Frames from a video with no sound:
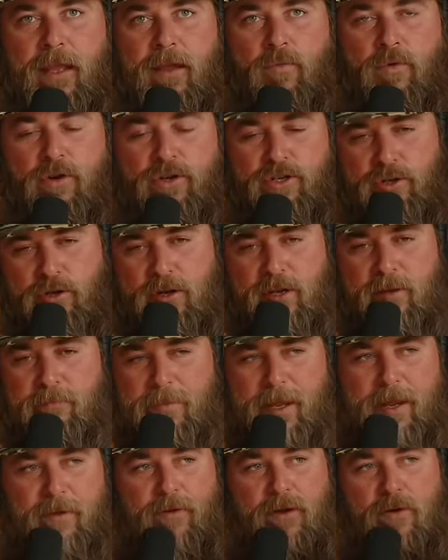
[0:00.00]
We're shooting
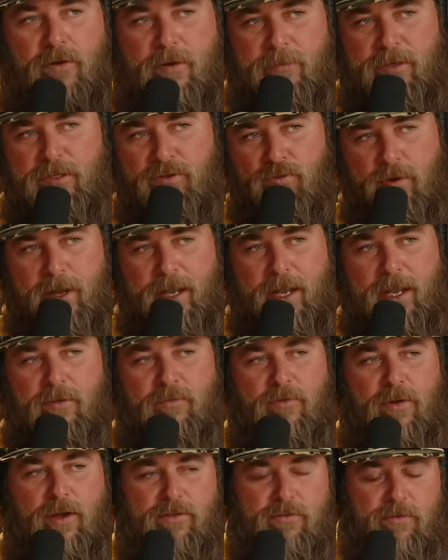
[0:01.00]
B roll in between.
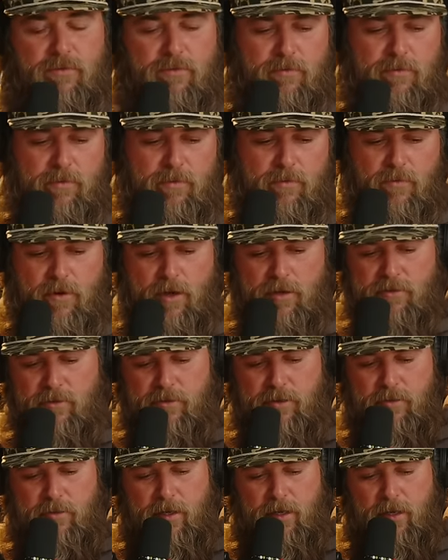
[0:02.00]
We're also we're also
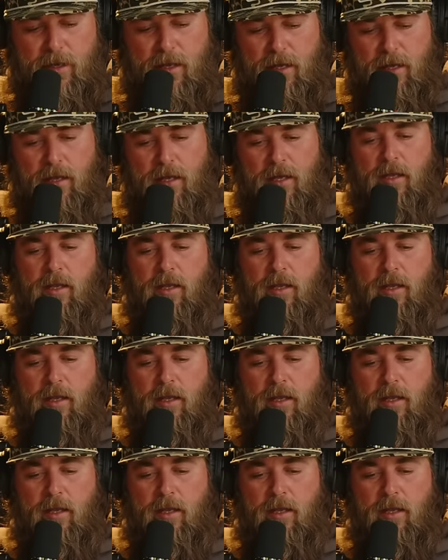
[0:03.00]
doing a uh,